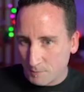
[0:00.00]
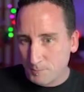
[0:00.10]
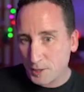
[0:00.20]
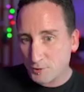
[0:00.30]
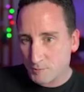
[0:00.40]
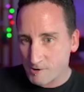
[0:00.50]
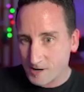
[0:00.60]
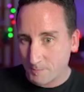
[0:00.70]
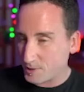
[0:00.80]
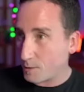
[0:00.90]
computer
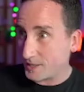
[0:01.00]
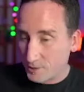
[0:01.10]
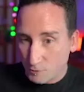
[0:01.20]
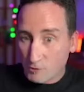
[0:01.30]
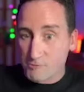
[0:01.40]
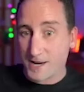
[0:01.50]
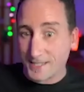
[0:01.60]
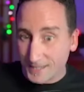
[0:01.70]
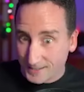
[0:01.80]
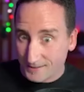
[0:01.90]
program, you go in and you can
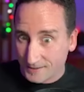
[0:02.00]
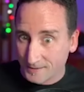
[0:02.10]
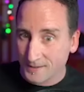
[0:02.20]
create anything.